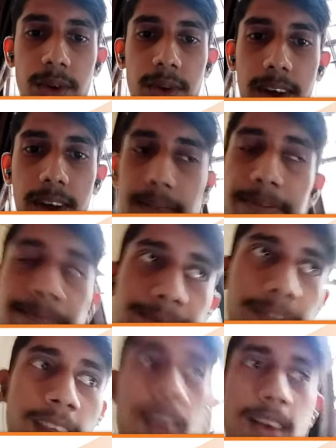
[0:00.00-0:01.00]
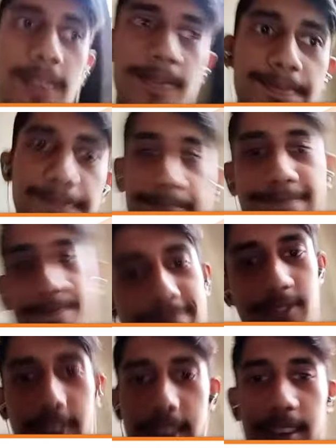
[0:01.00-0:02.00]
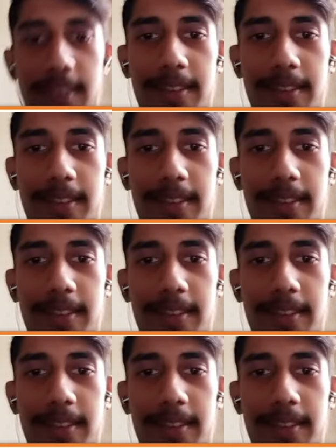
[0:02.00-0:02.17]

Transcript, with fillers: Nice to see you. I'm going to go to